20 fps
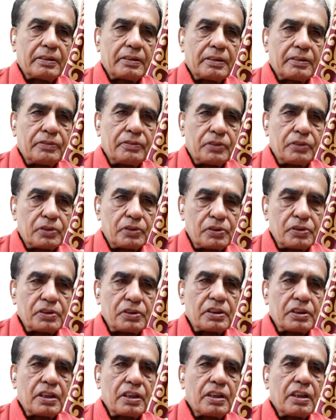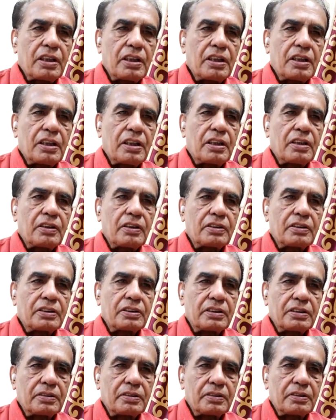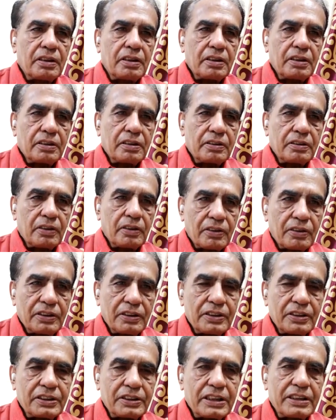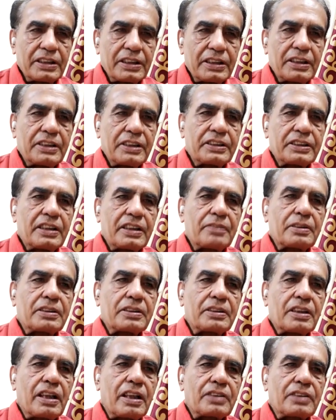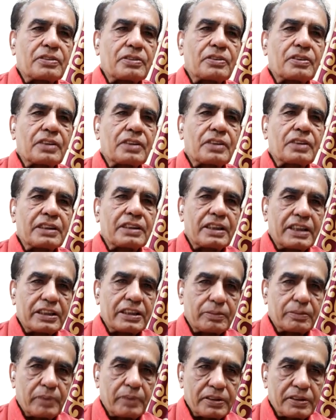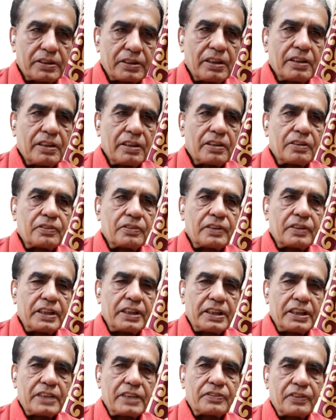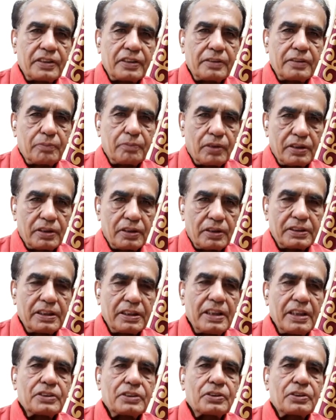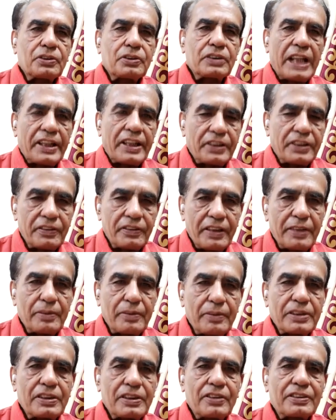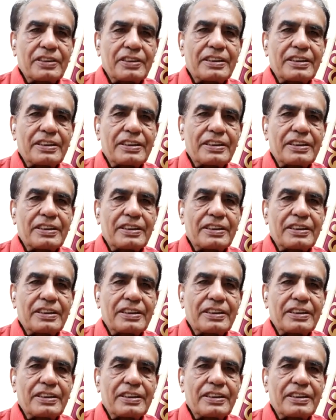views on not only in Central Asia but also on other aspects of India's foreign policy. So thank you very much, Dr.